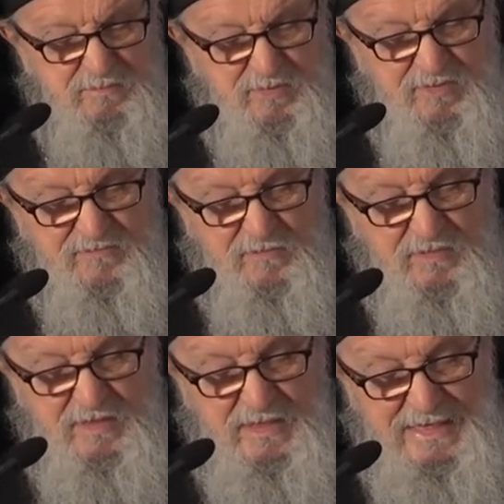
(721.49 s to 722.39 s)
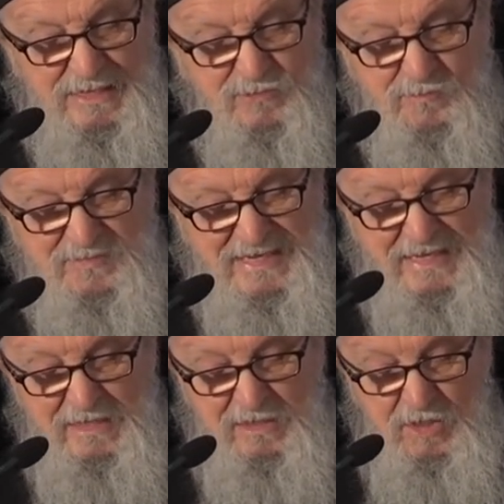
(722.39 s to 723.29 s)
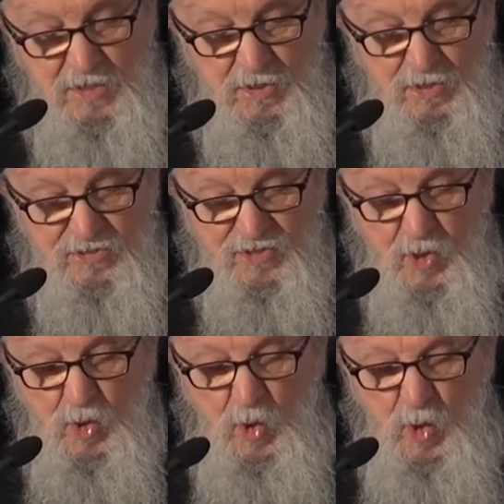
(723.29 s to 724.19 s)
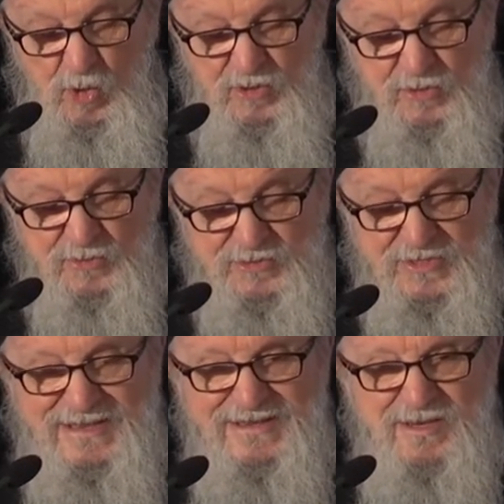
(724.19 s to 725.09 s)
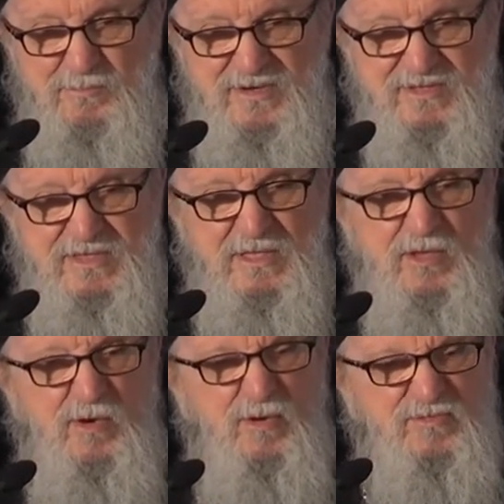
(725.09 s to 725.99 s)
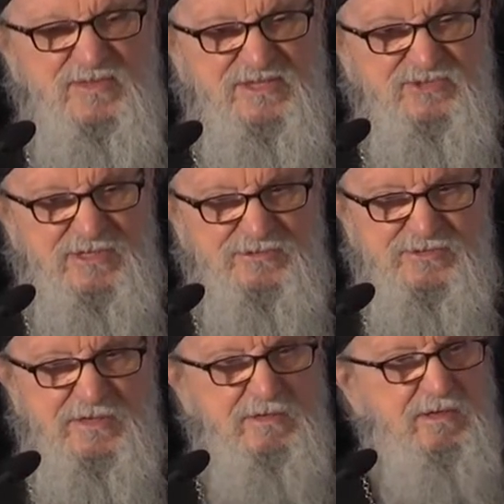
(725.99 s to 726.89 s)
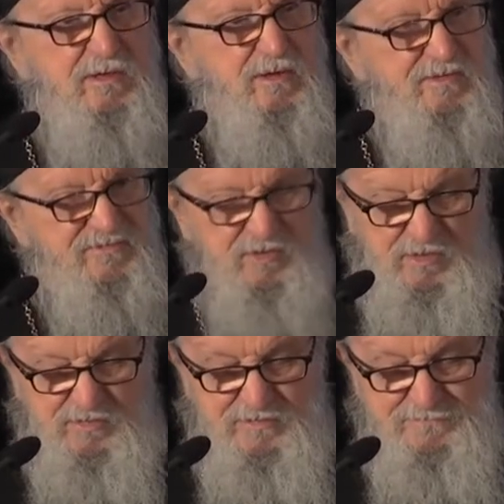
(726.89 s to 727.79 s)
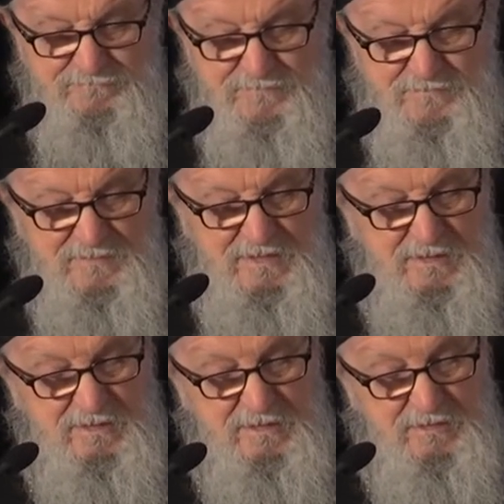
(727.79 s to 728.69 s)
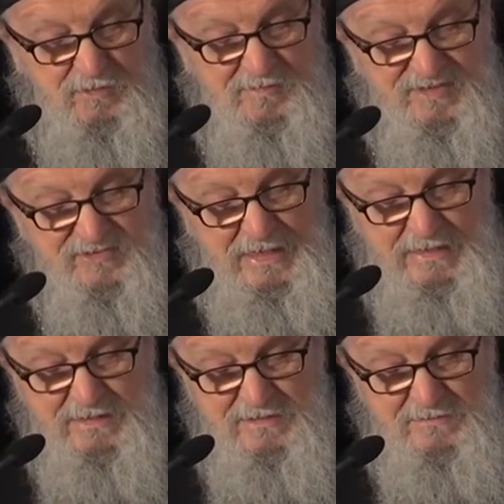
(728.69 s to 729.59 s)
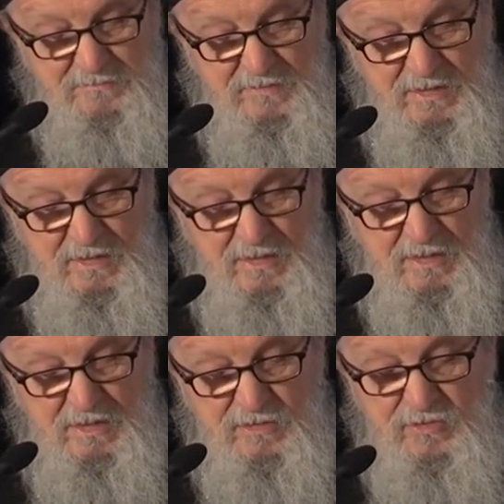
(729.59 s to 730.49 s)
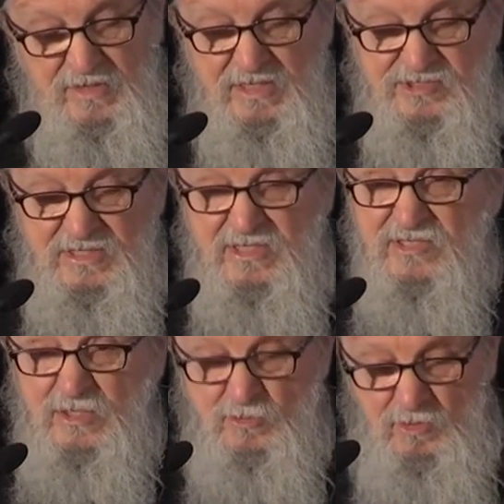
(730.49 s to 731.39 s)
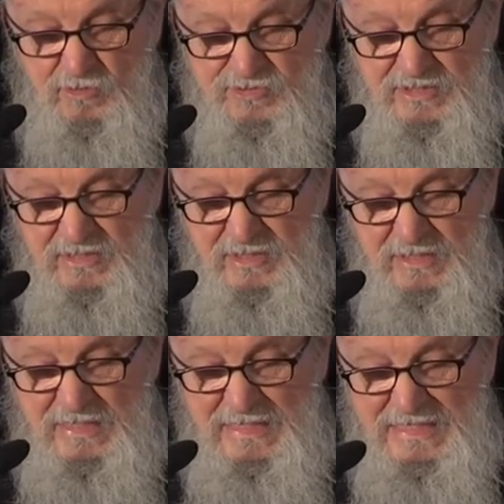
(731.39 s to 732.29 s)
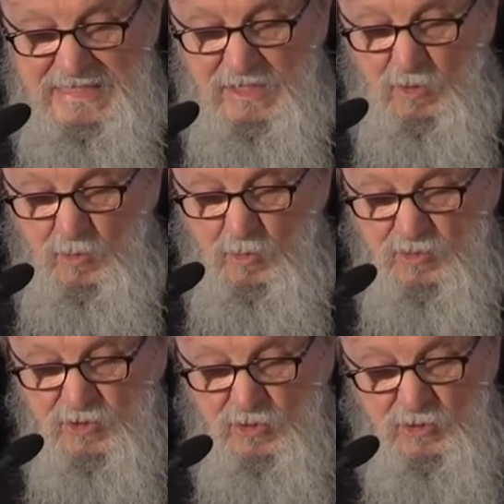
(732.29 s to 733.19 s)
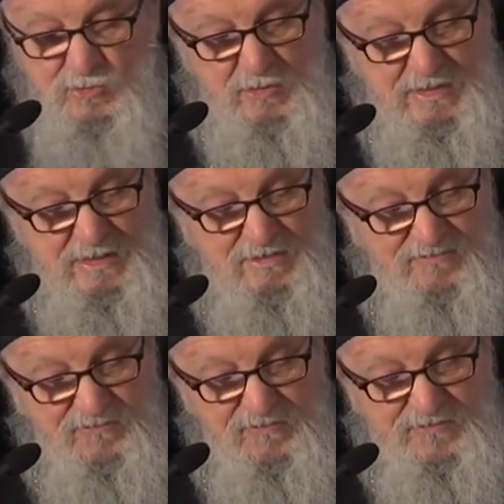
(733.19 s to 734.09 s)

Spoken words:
beautiful, and obtain the glorious liberty of the children of God. Romans 8. The Christian eschatology includes not only the full